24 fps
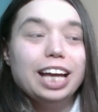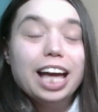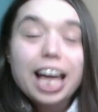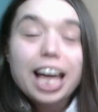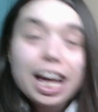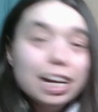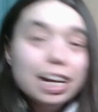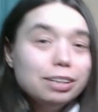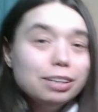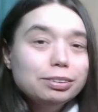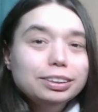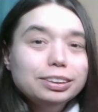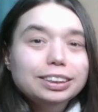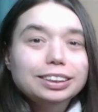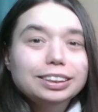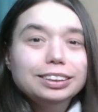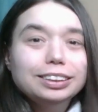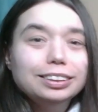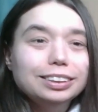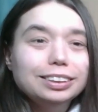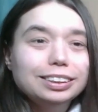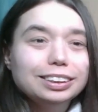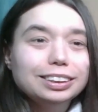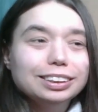And it was
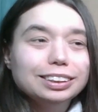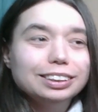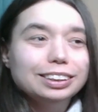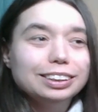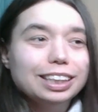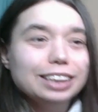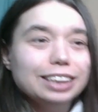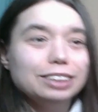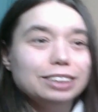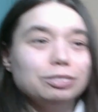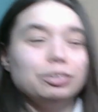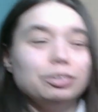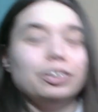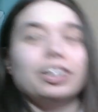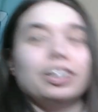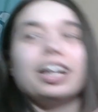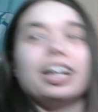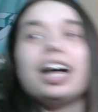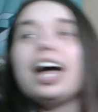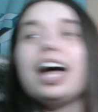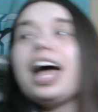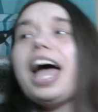still successful.